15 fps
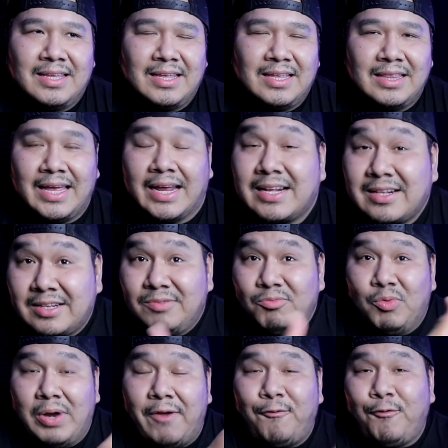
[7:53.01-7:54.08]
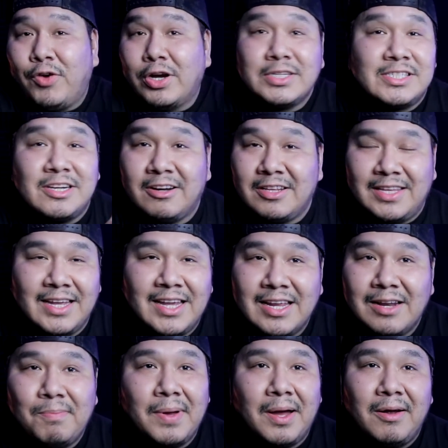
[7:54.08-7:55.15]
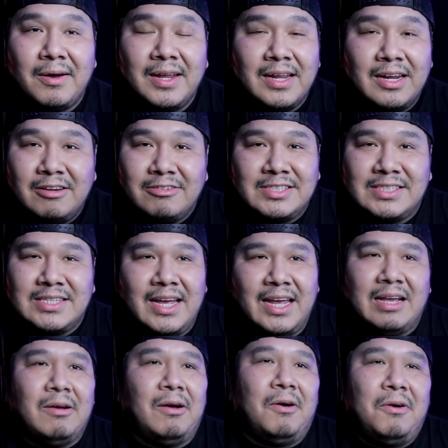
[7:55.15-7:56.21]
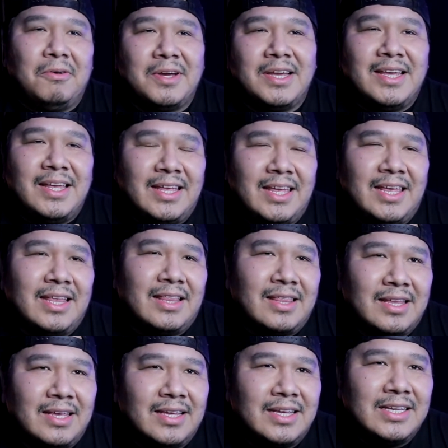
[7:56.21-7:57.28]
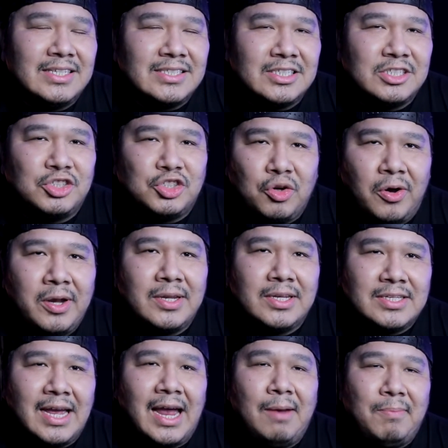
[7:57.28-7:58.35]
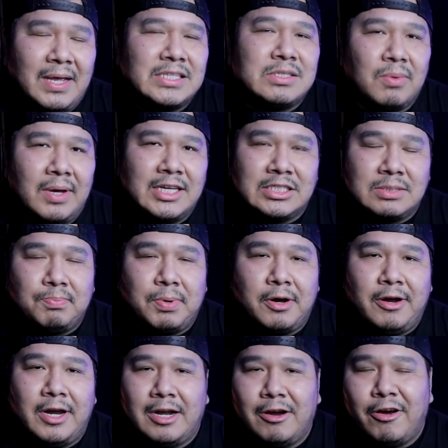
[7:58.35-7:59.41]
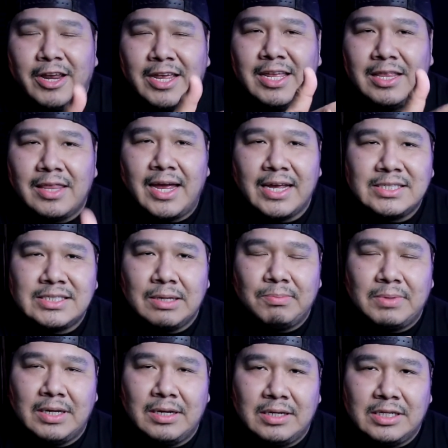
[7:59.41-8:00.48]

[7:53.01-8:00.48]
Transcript: like, when I first started thinking about it, it was like, oh, he's enjoying the time. That's why he's purring, or he likes something,